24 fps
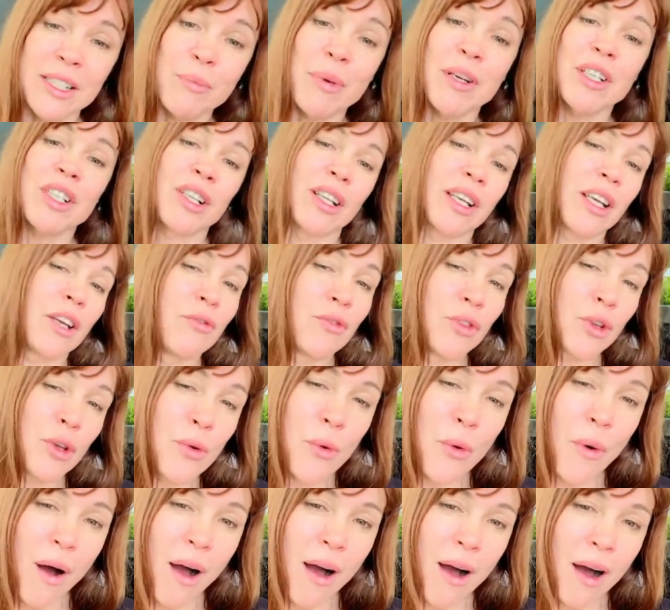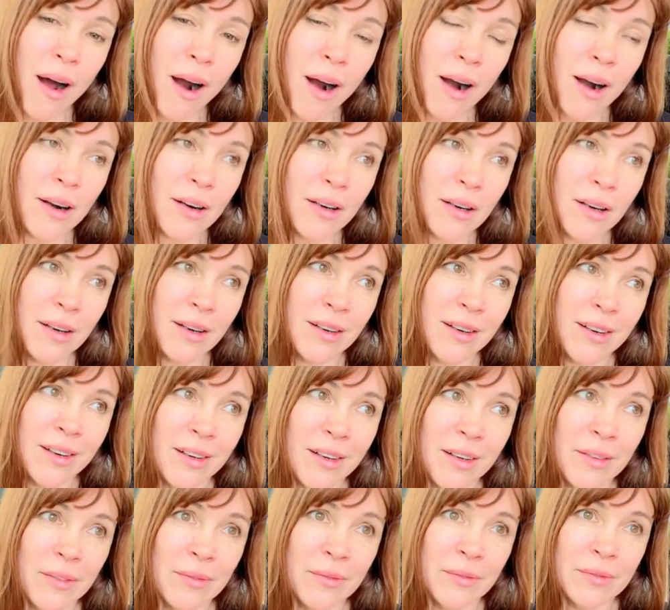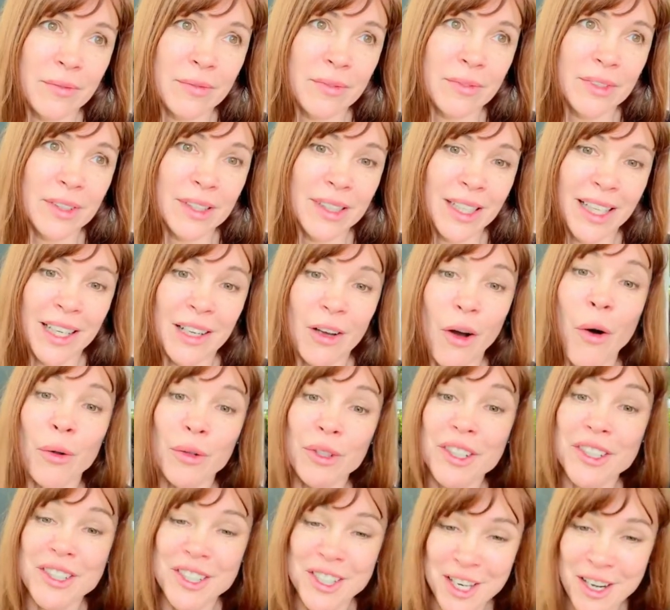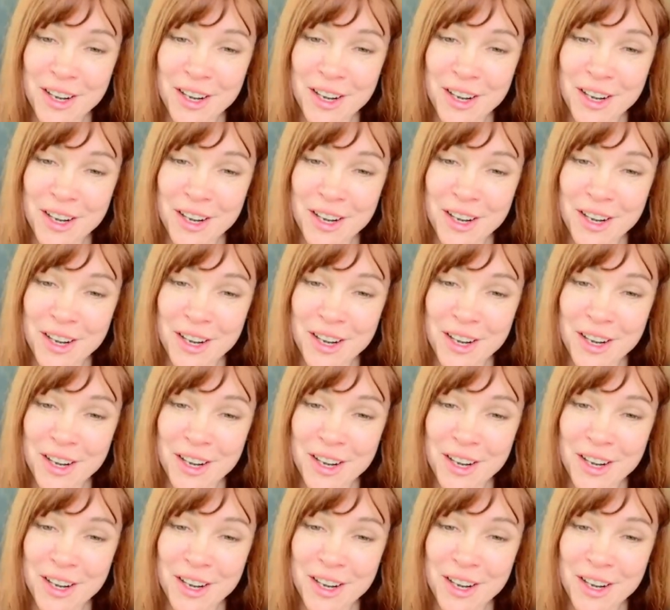especially if you are uh, like older